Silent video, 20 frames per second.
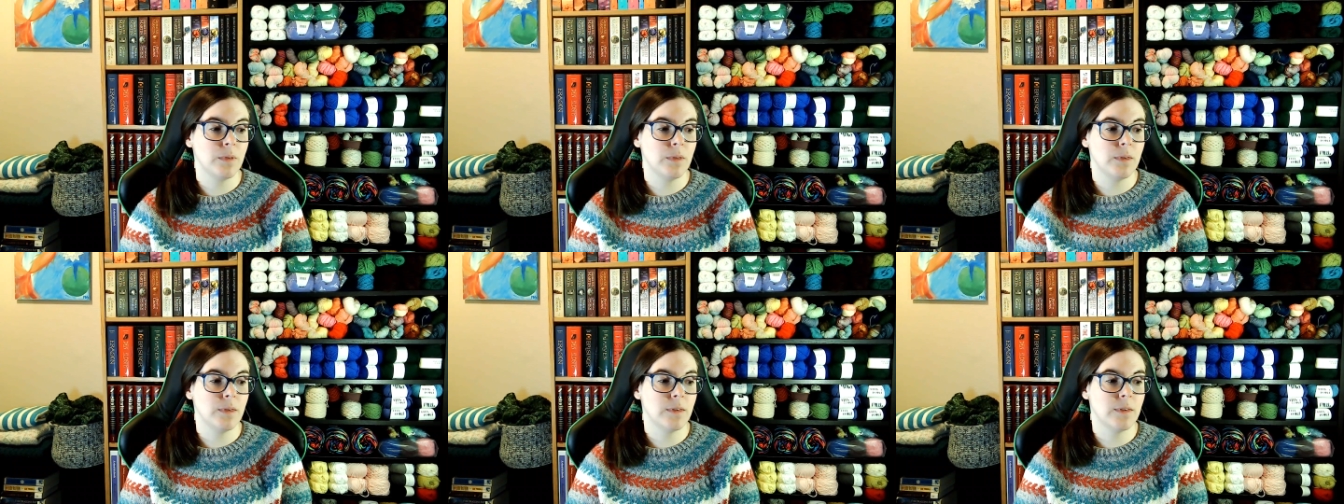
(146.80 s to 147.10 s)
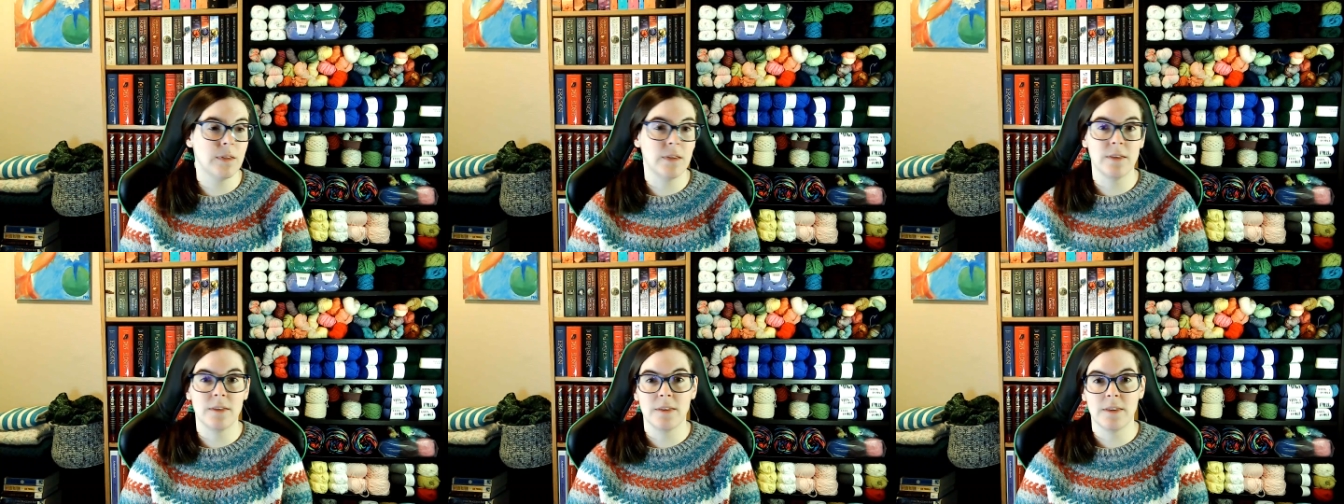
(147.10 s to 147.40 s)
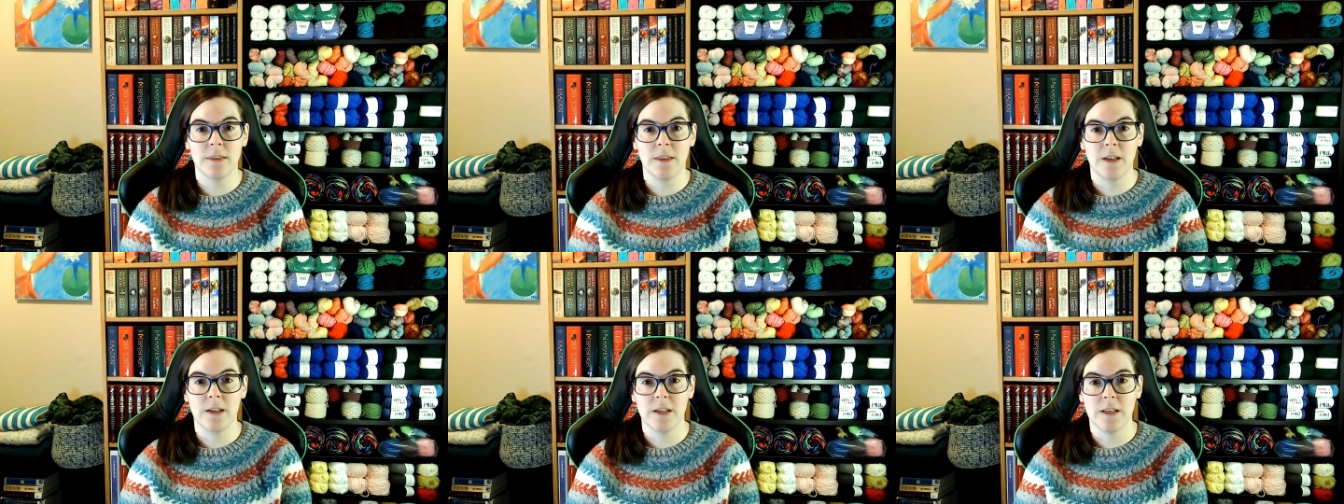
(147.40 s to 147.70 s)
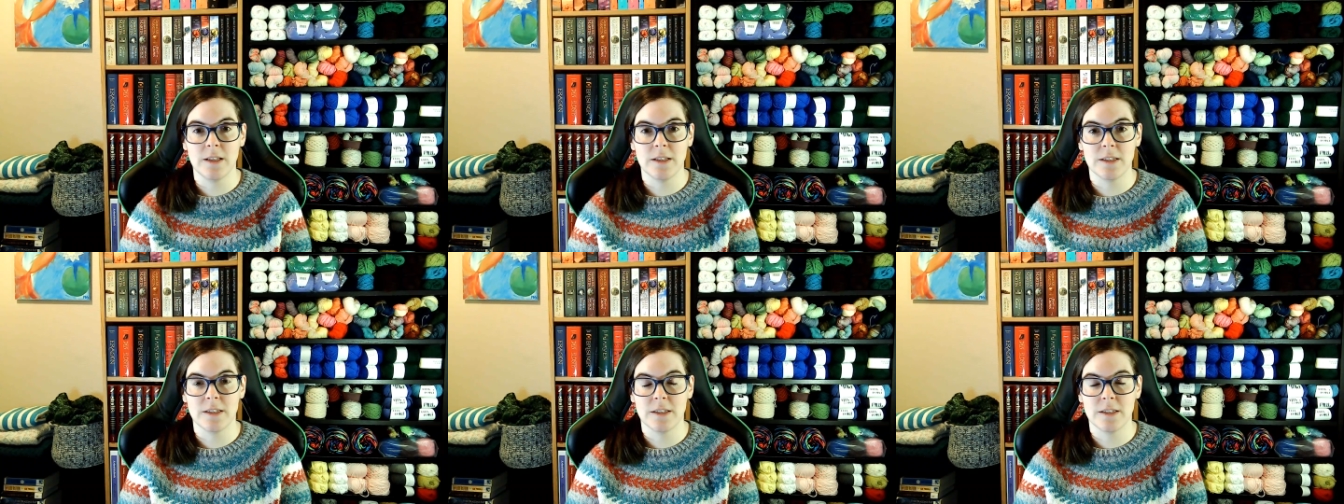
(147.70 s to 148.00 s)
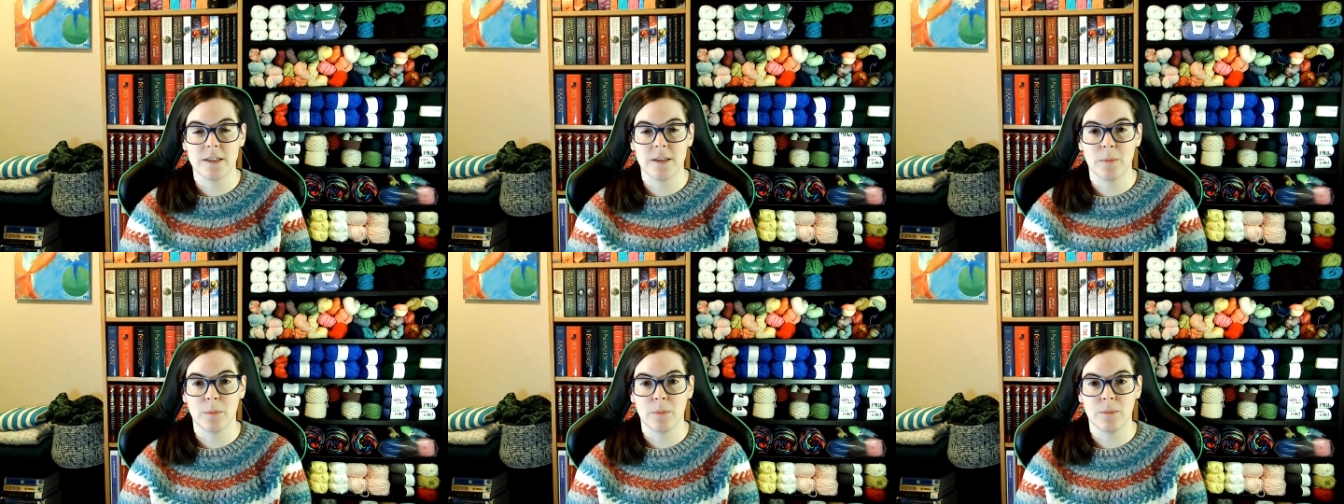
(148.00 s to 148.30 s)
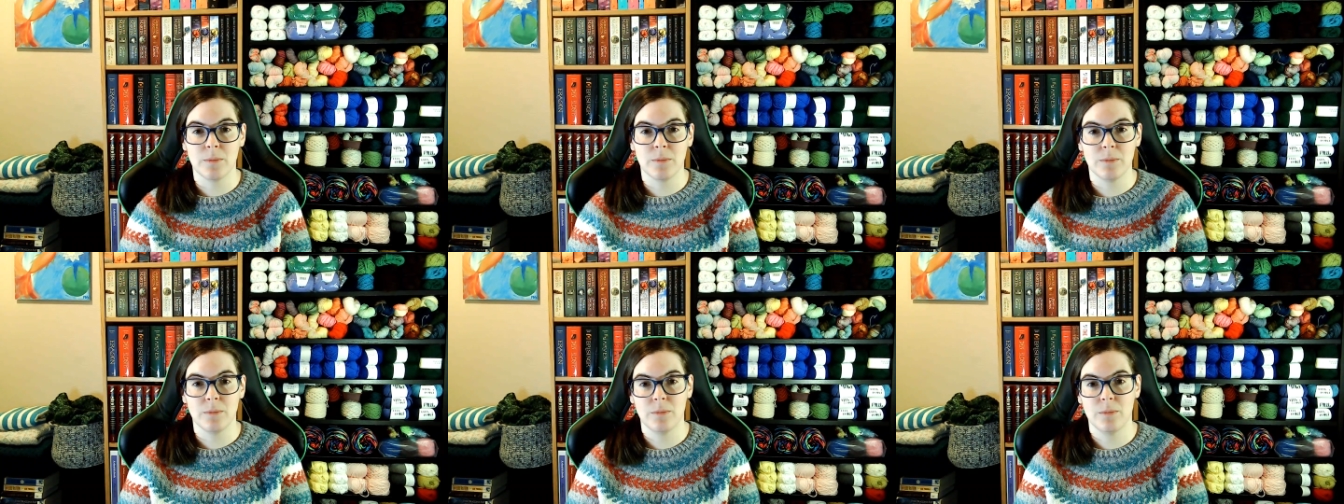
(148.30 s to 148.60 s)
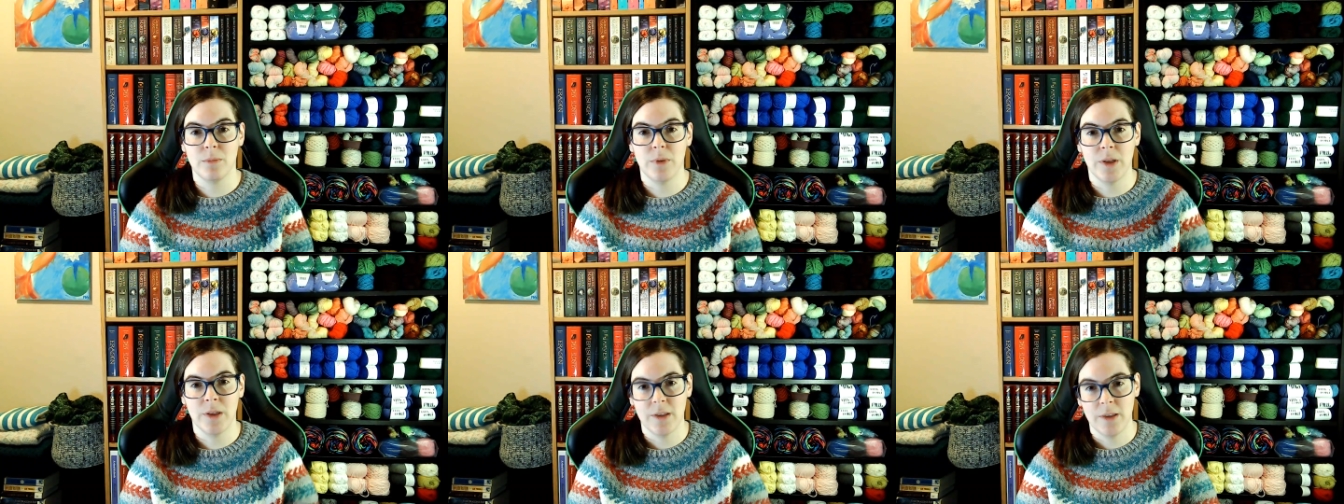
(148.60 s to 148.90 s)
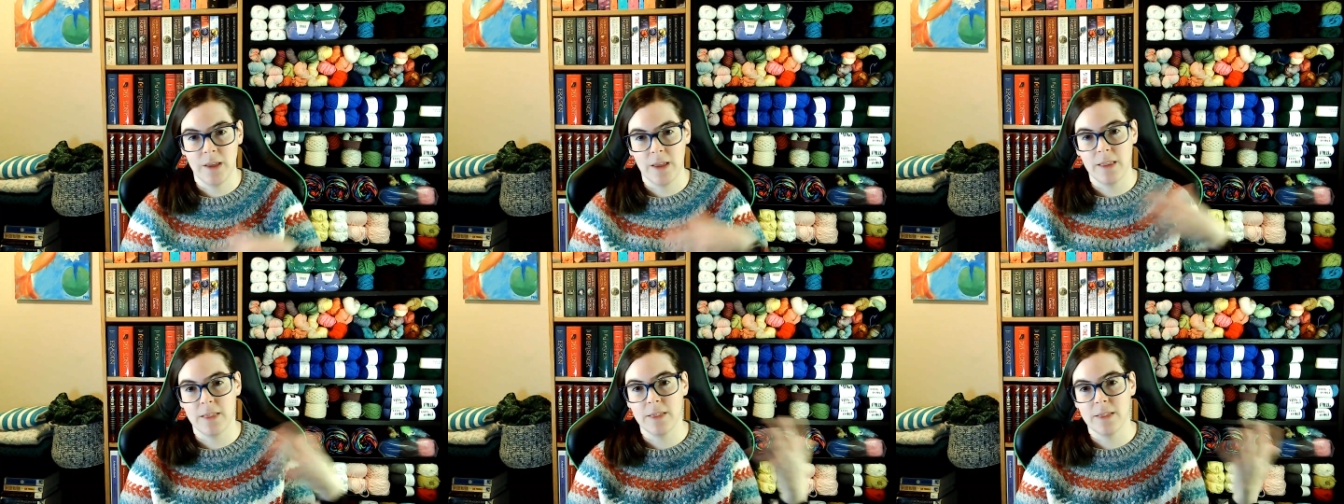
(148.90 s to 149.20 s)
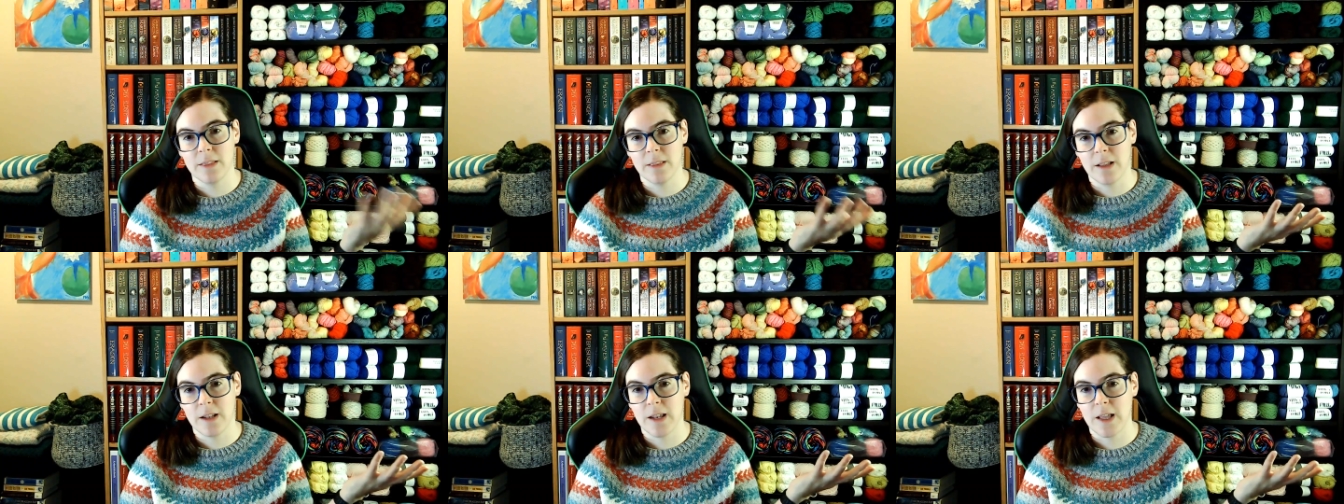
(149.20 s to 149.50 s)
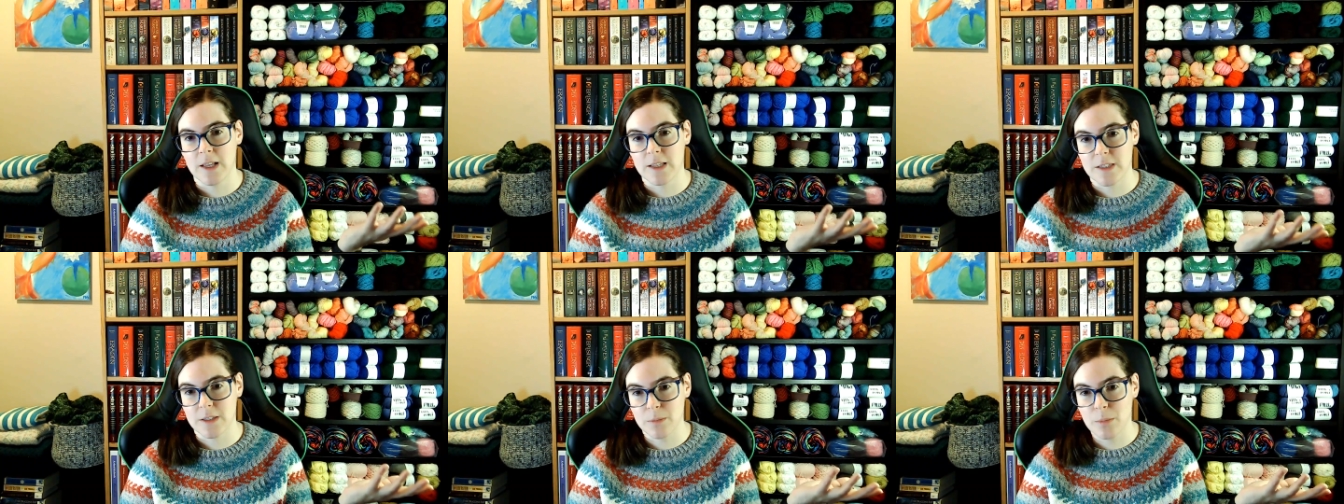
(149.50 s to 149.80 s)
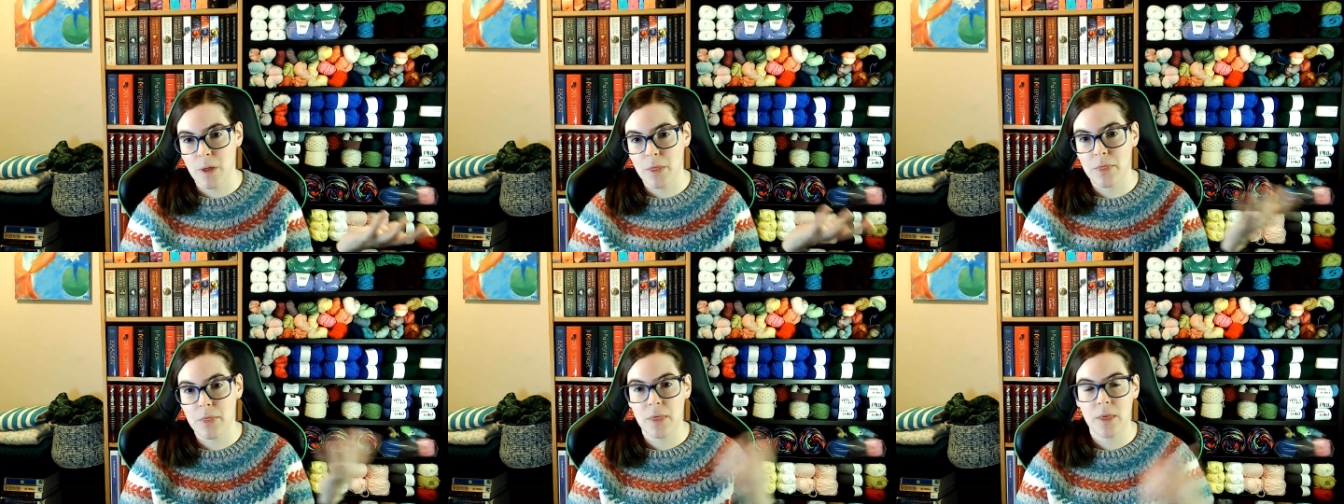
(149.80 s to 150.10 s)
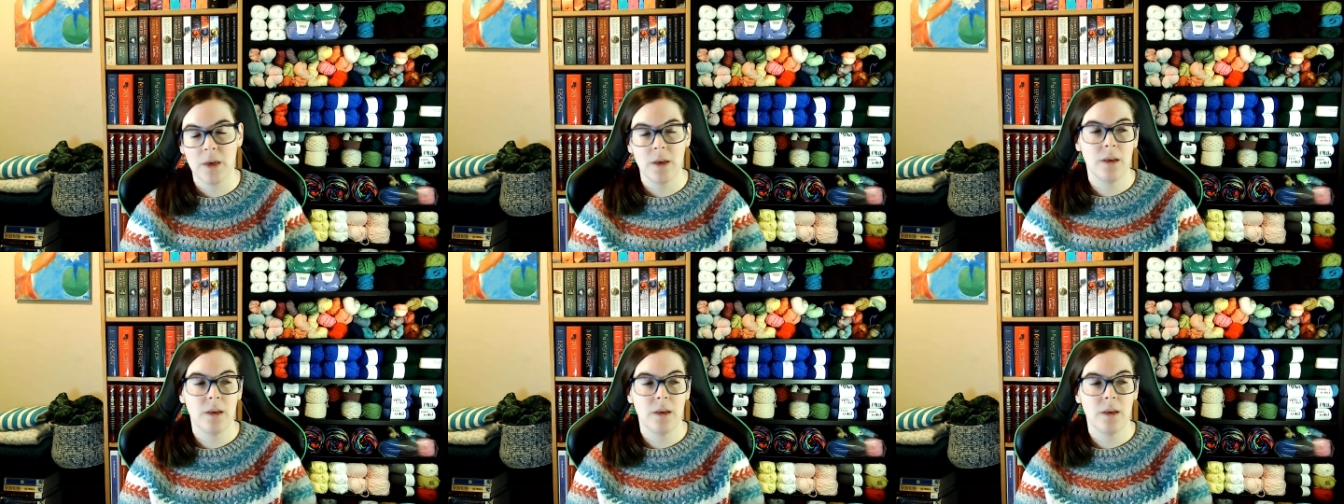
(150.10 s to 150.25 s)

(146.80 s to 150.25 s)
Since it is in the last month,